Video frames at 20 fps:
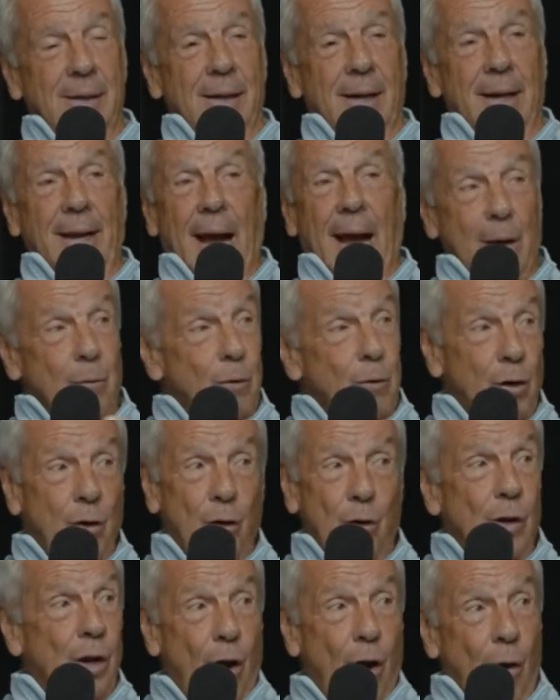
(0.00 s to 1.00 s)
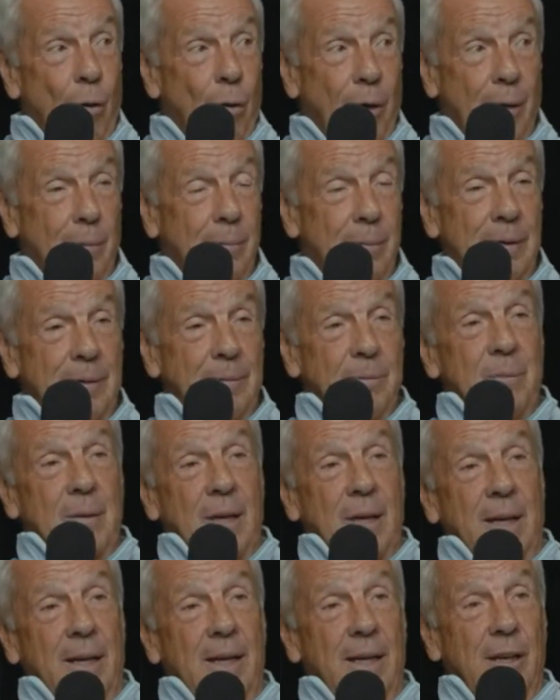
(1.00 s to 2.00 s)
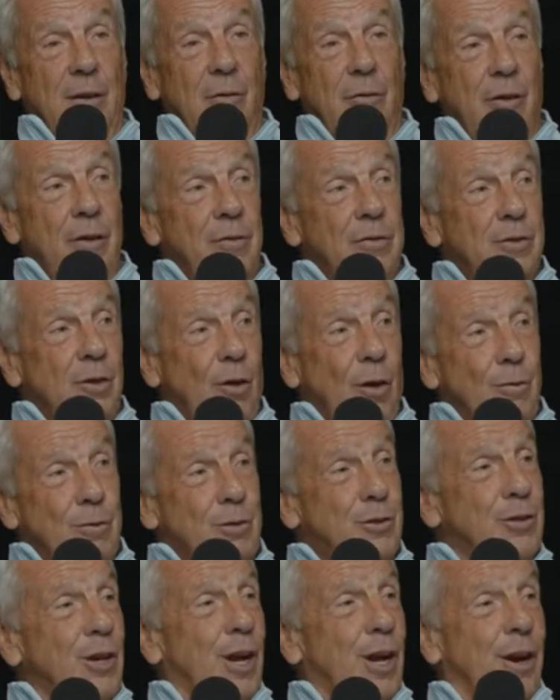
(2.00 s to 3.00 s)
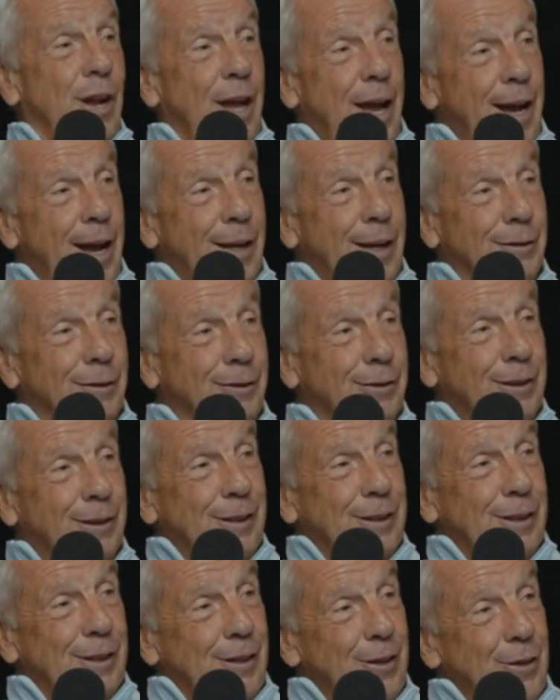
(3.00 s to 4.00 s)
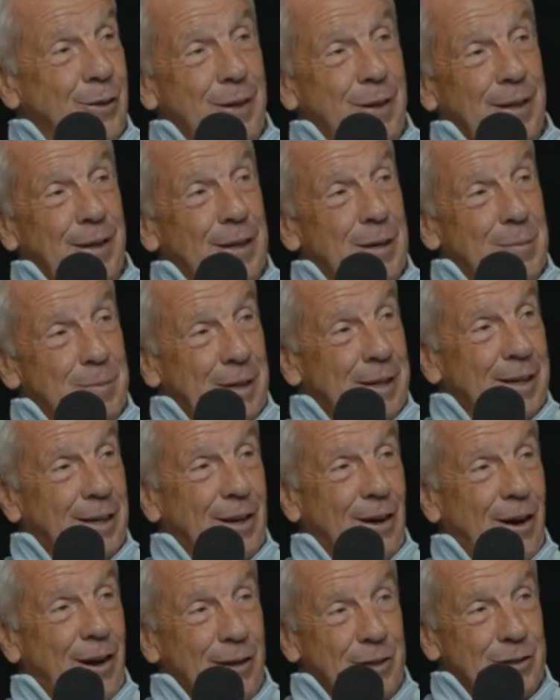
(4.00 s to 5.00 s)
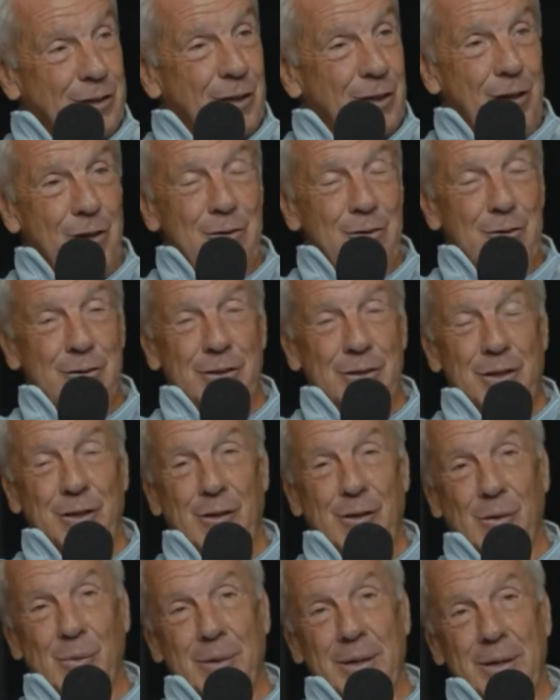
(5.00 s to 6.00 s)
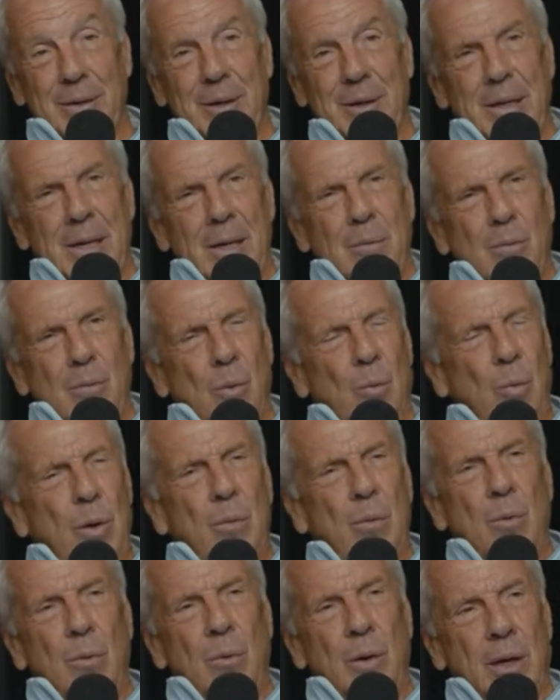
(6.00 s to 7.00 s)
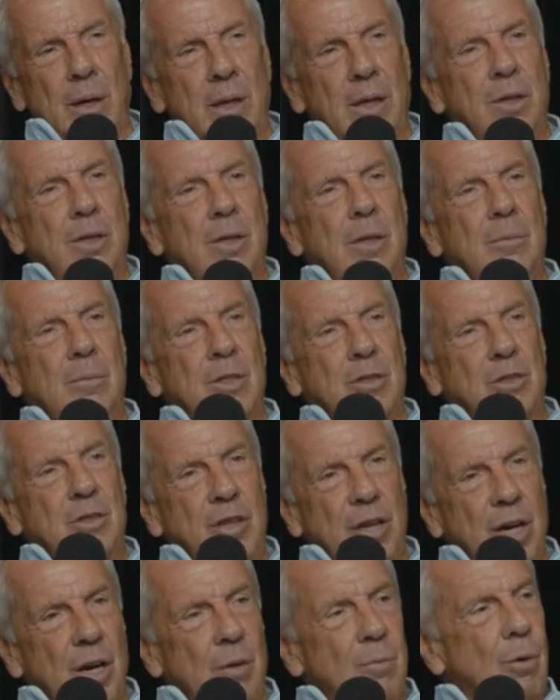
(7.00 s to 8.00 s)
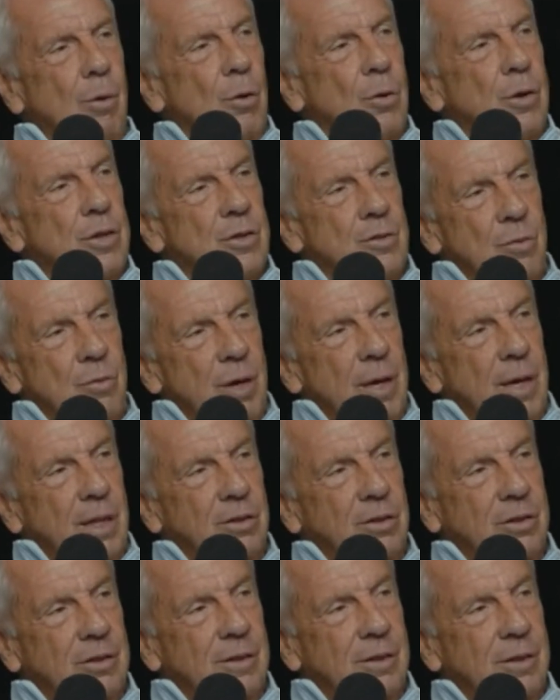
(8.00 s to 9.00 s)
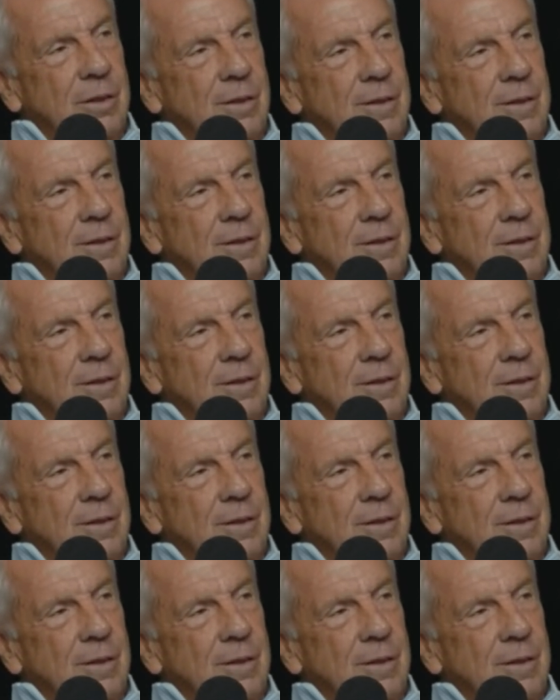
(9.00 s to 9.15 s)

and I'd recruited all of them. And then the 5th star was Jared Hass, who ended up being a college coach and a whole bit. But we were really good. But Jared broke his wrist